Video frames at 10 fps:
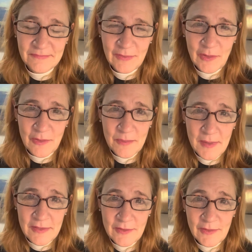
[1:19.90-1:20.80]
So the
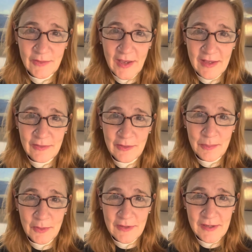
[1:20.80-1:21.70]
mother decides to
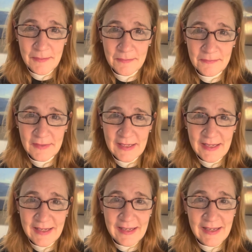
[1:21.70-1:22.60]
put him
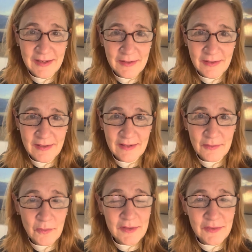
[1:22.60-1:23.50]
in
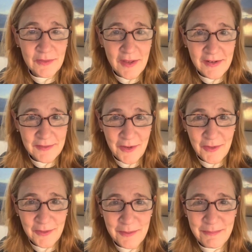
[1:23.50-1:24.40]
what's not
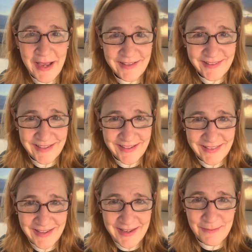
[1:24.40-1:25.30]
called a basket in
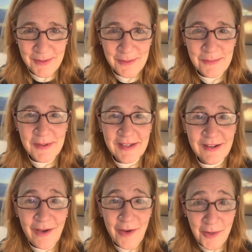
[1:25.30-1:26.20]
the Hebrew, but an
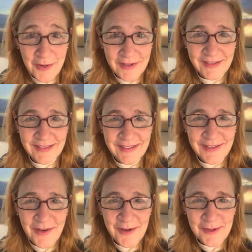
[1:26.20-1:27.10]
ark, an
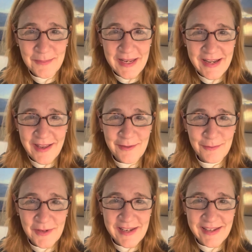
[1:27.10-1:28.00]
ark made out of
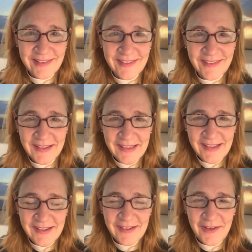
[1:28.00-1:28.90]
reeds,
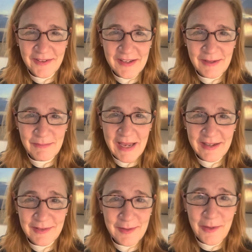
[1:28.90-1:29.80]
hearkening back
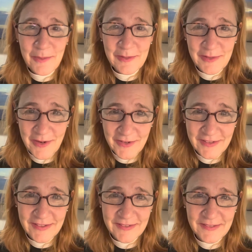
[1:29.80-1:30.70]
to Noah's
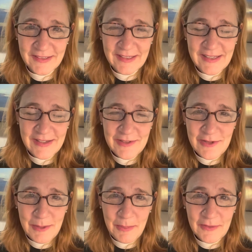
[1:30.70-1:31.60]
ark.
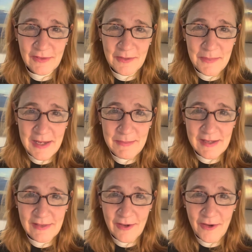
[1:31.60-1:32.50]
She puts the baby
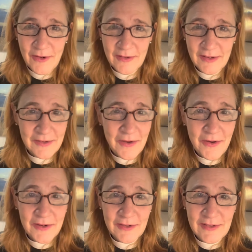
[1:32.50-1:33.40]
in the
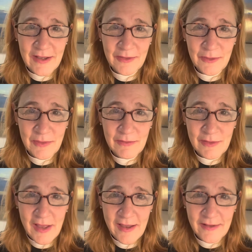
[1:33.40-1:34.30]
ark down the river
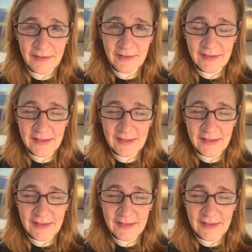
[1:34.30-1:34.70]
Nile,